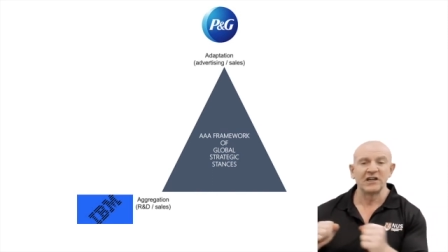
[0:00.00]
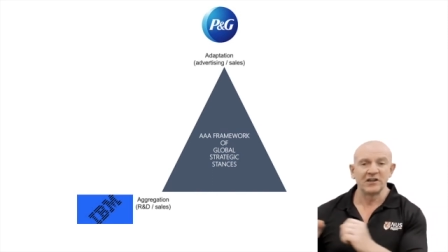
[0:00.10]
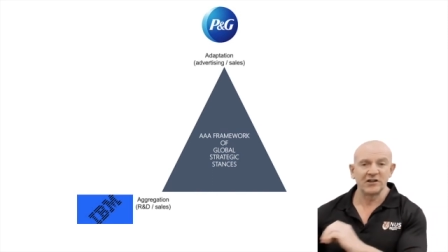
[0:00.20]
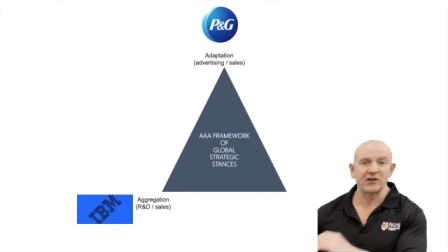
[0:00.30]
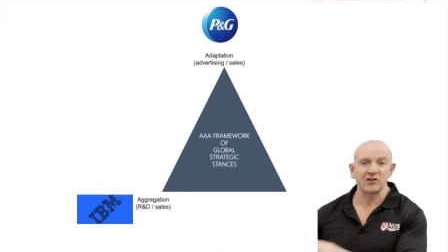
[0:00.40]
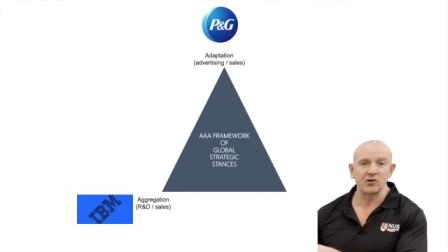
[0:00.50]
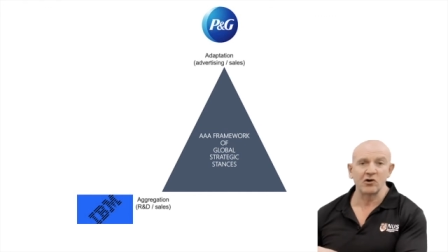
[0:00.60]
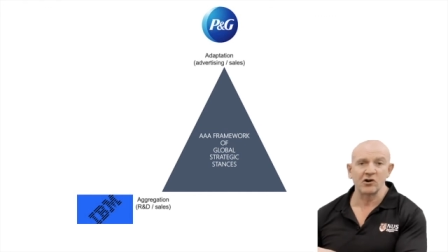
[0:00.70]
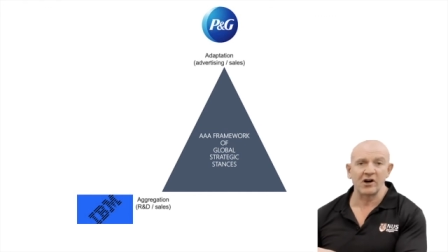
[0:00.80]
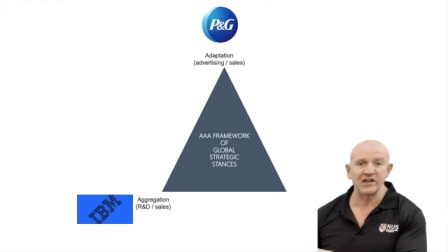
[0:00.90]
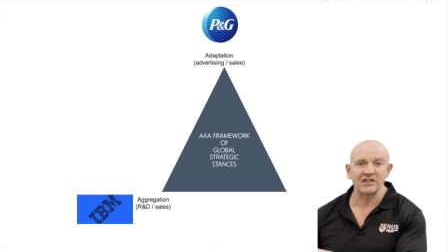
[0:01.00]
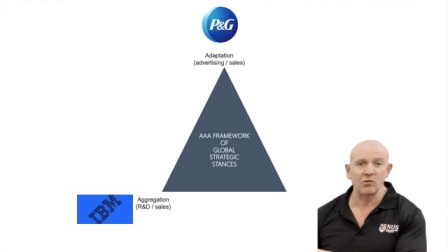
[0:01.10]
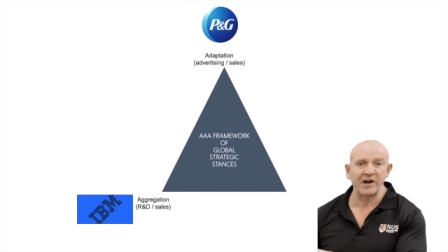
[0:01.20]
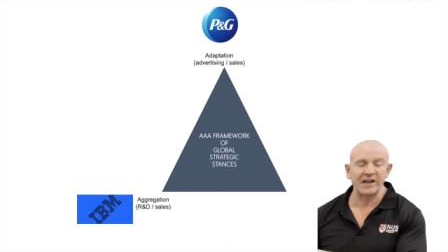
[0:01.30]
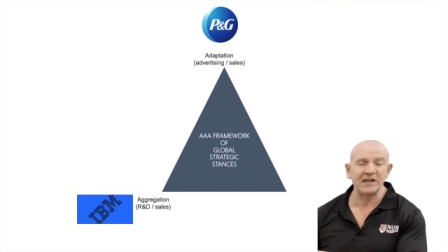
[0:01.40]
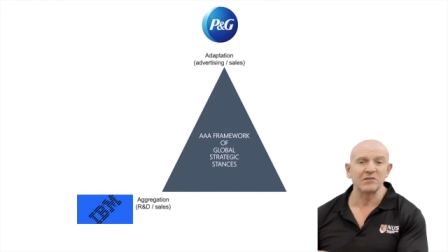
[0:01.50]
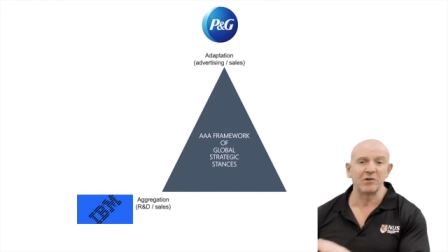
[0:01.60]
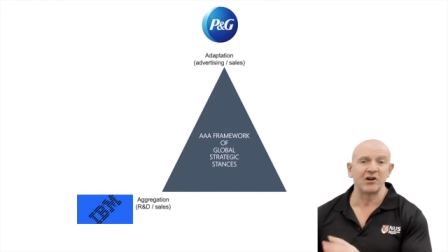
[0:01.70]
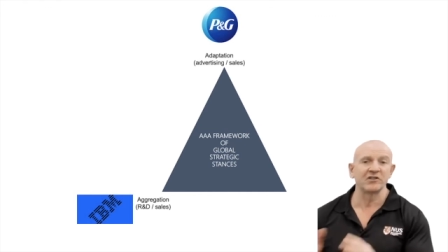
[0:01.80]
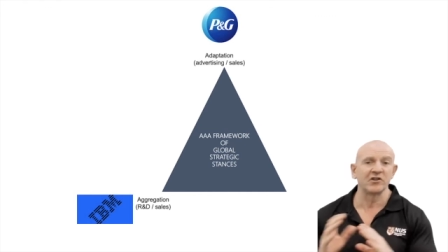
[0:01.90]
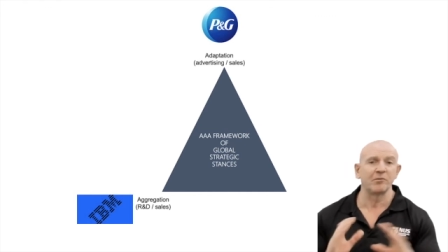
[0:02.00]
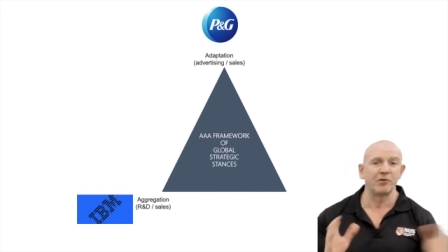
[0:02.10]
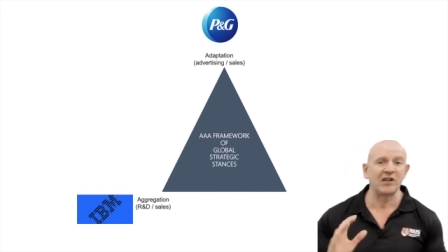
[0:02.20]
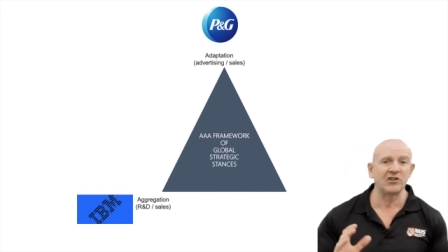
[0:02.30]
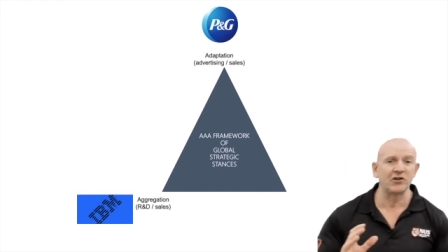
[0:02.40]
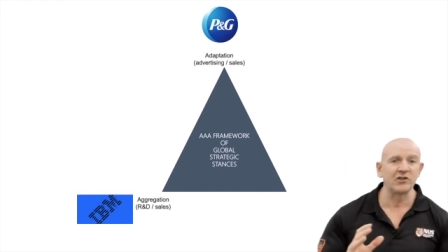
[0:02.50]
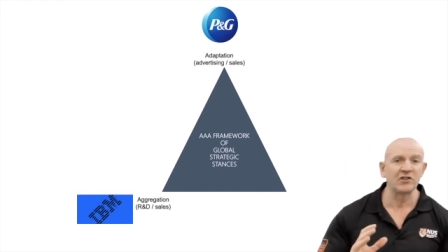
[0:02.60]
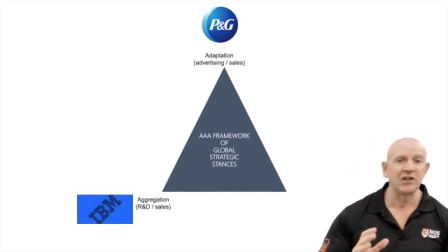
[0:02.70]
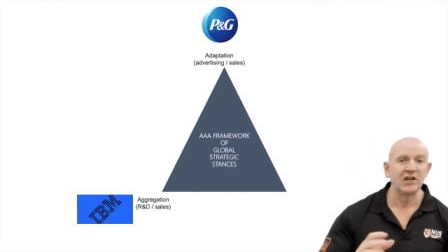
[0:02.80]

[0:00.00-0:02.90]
to control costs at one end, but also the pressures